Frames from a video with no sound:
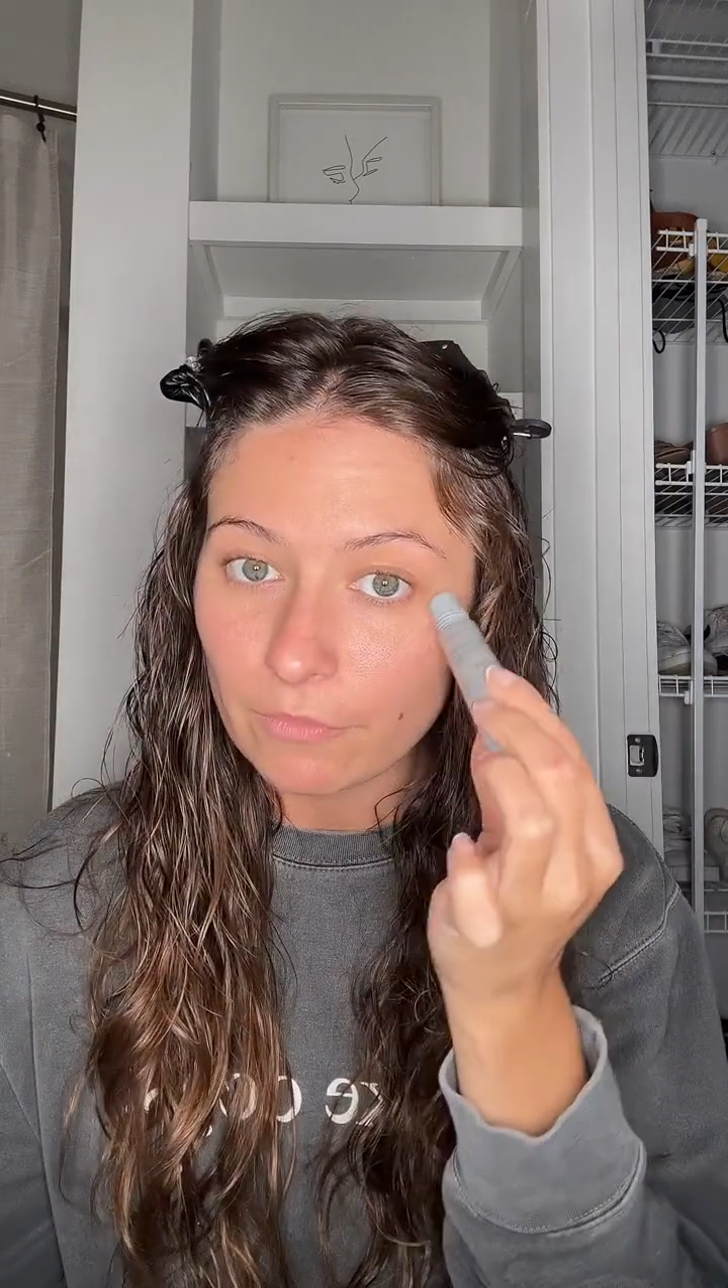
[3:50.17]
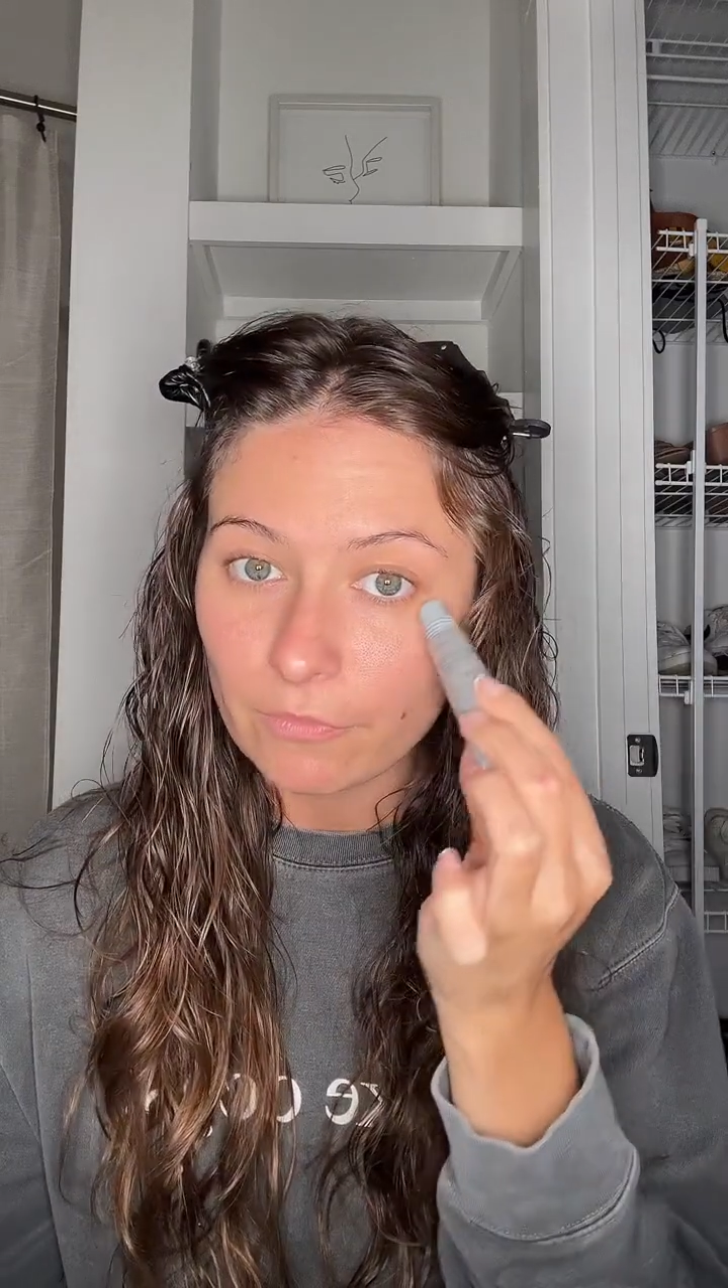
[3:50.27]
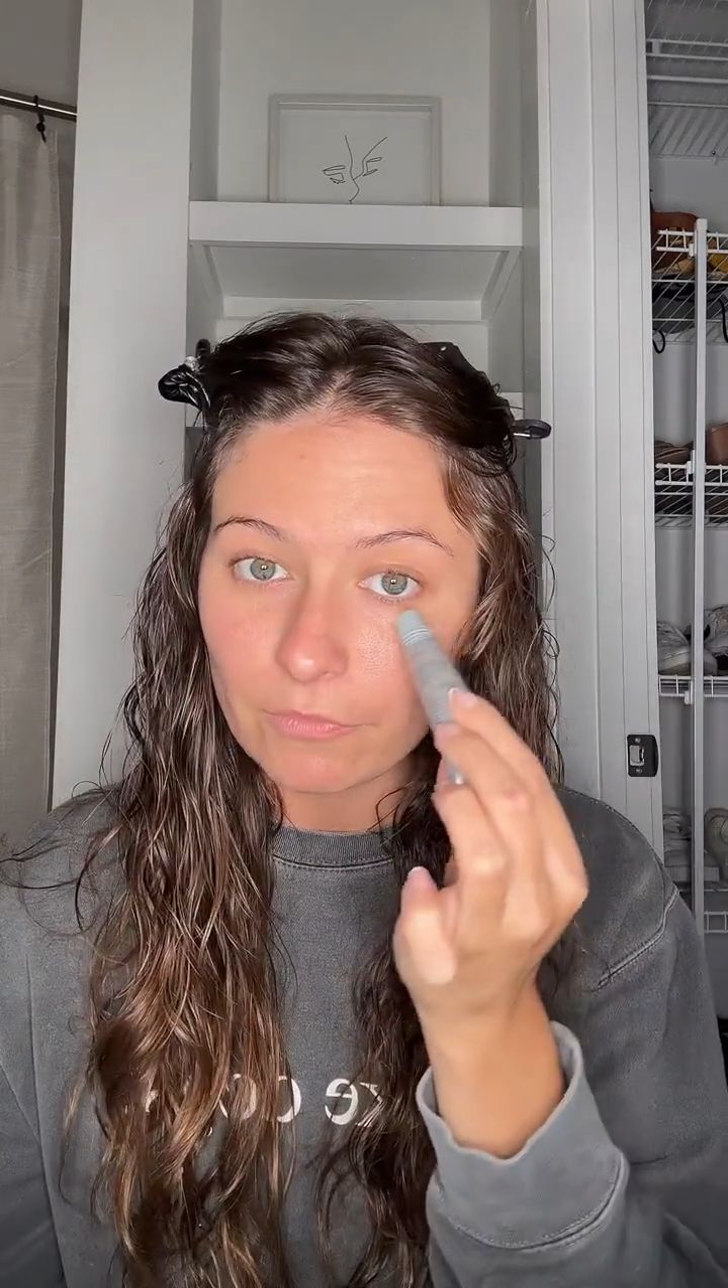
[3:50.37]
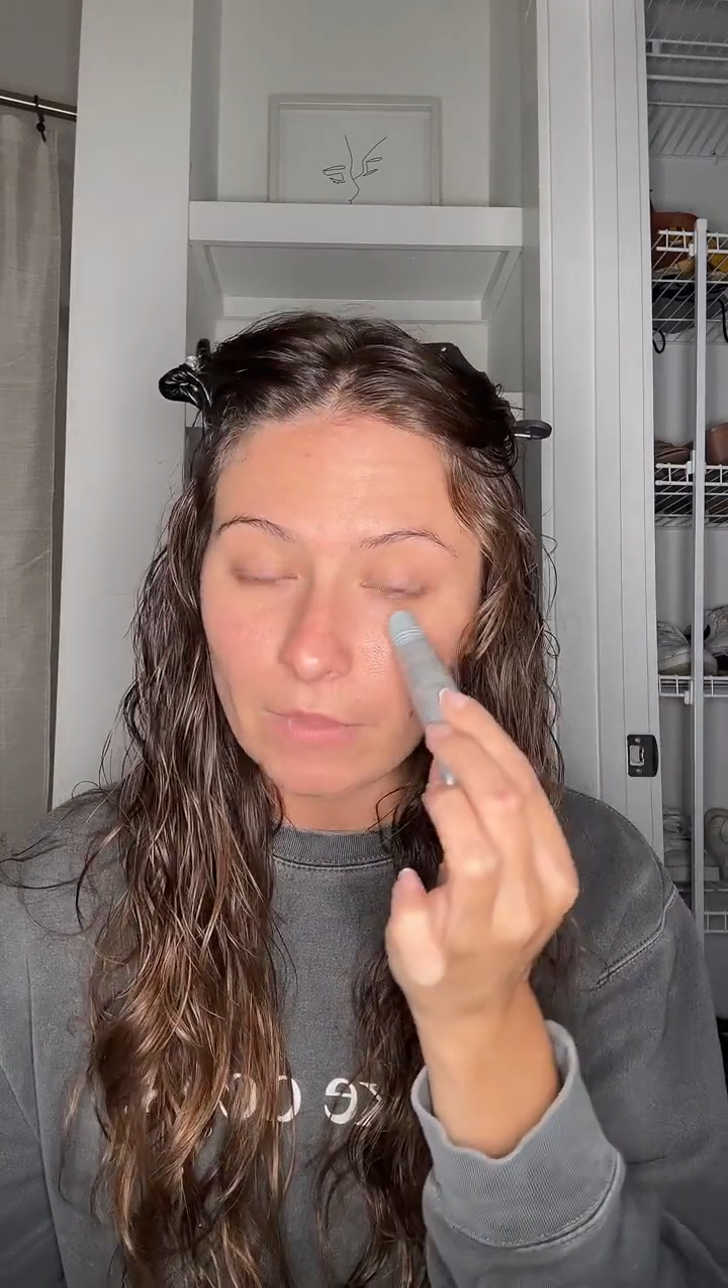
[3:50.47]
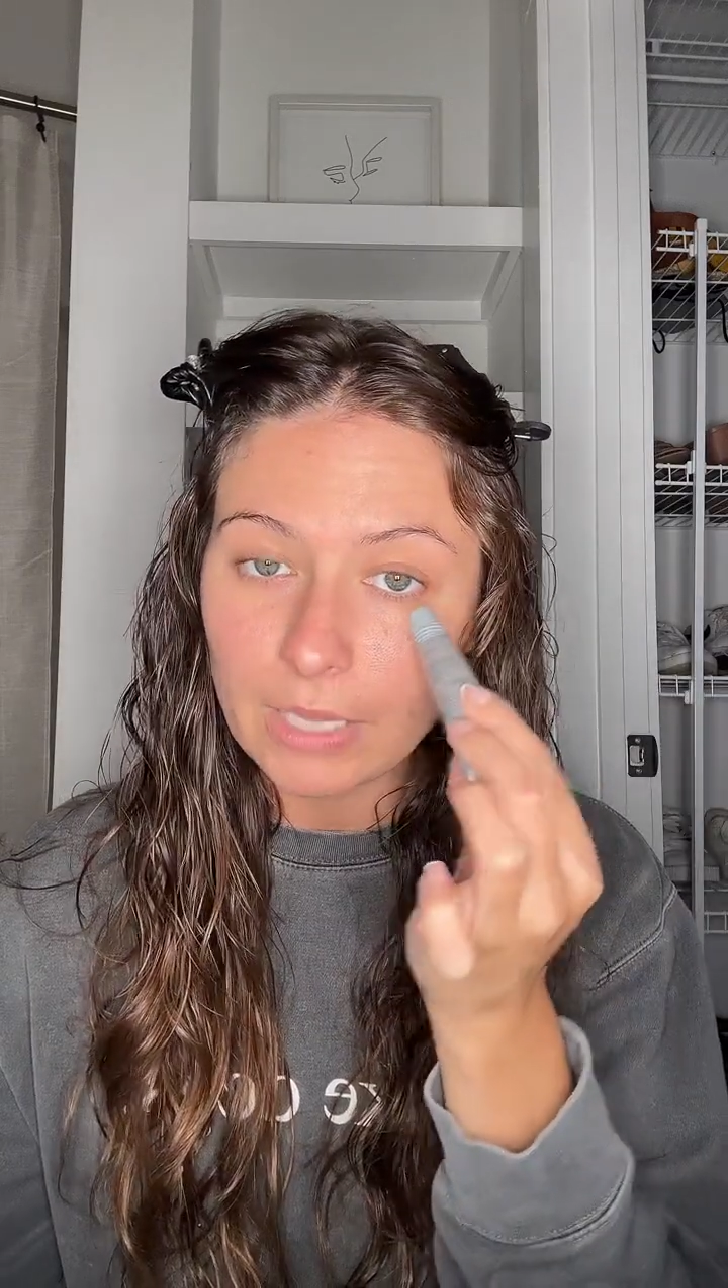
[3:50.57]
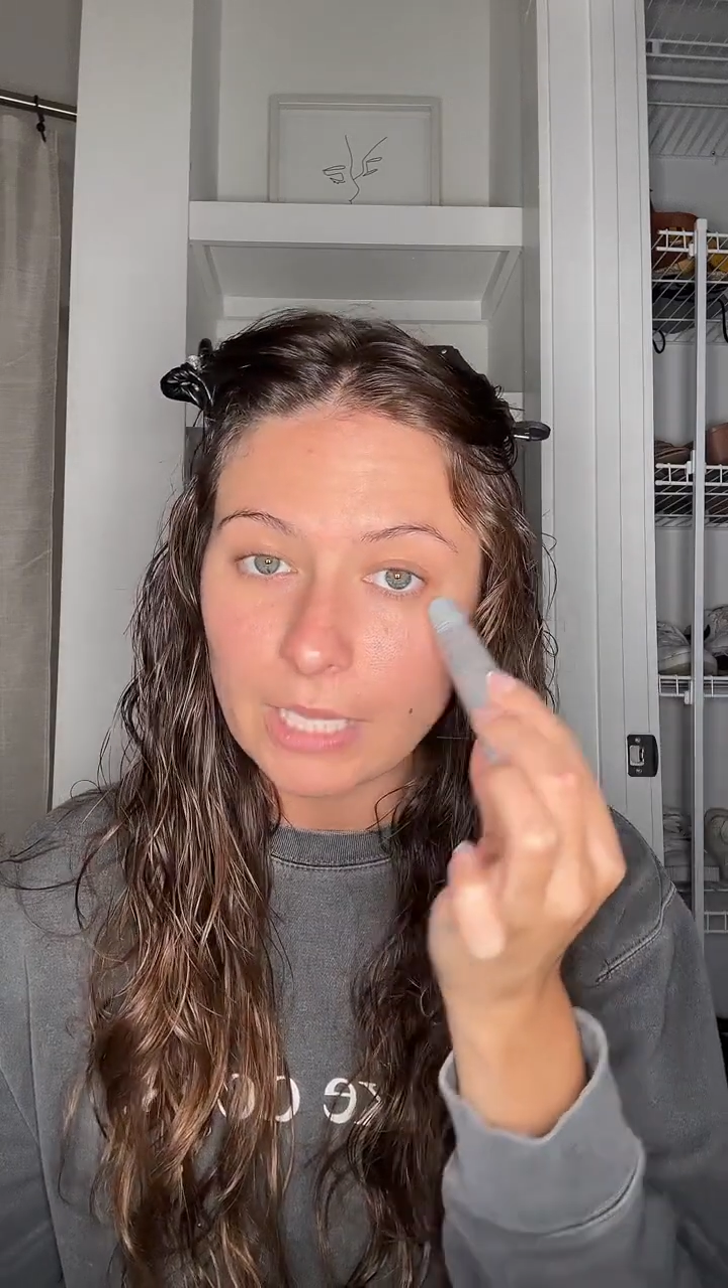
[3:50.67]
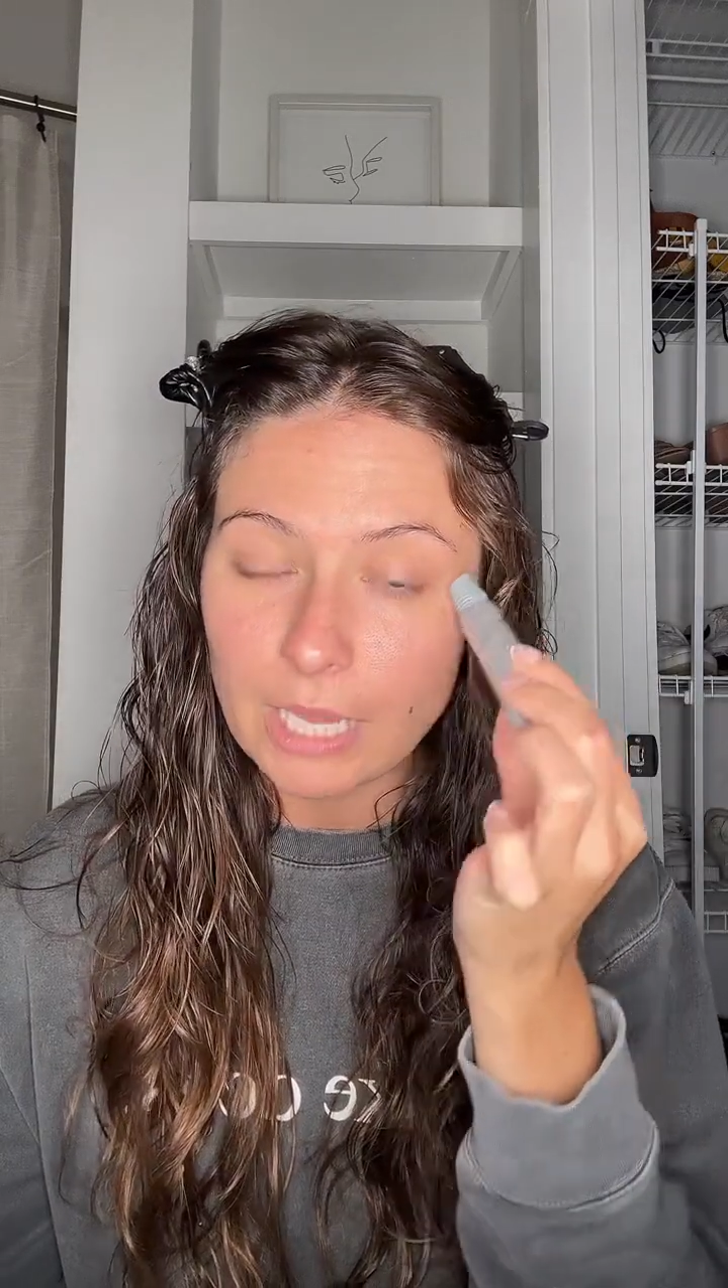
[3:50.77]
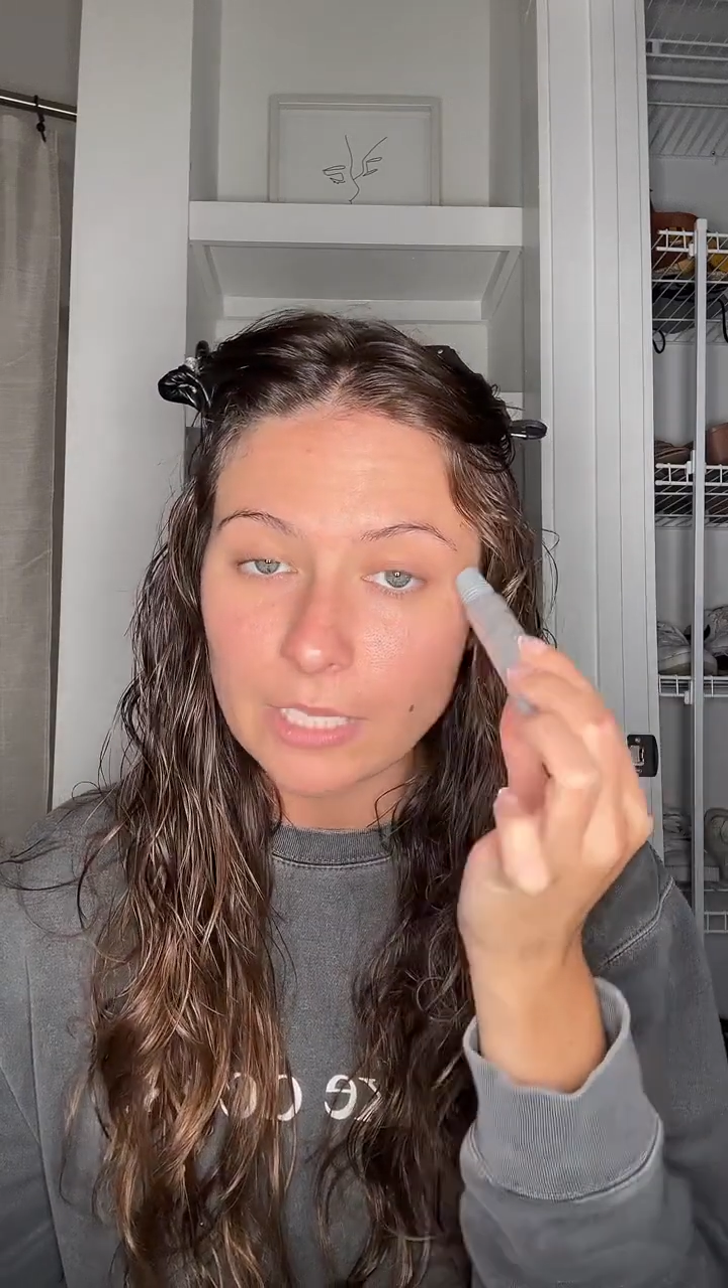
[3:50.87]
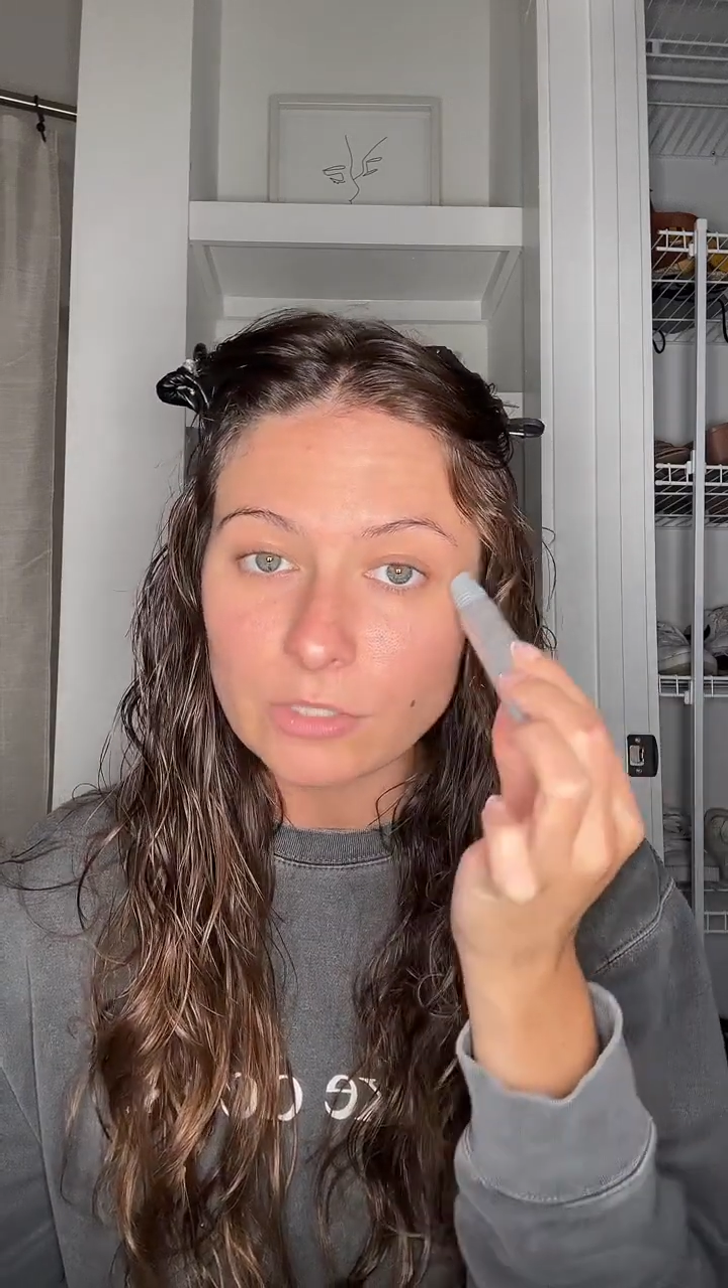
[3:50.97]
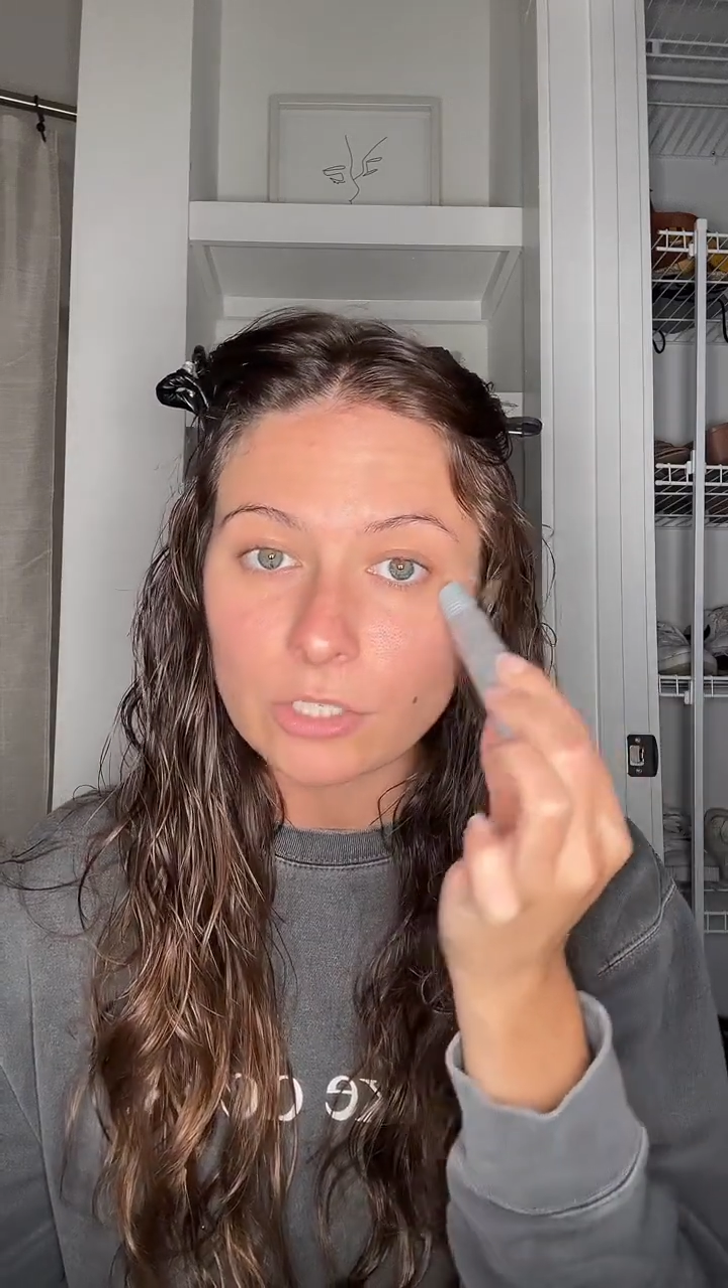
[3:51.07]
fine
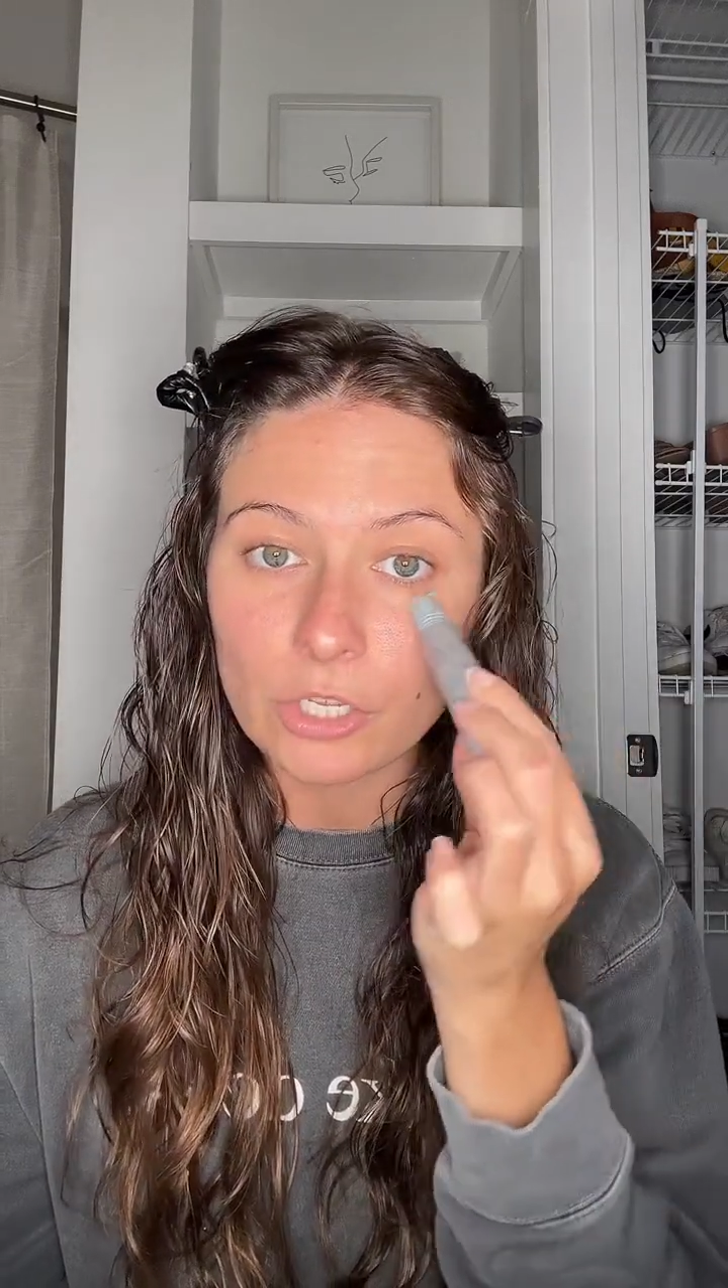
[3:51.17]
lines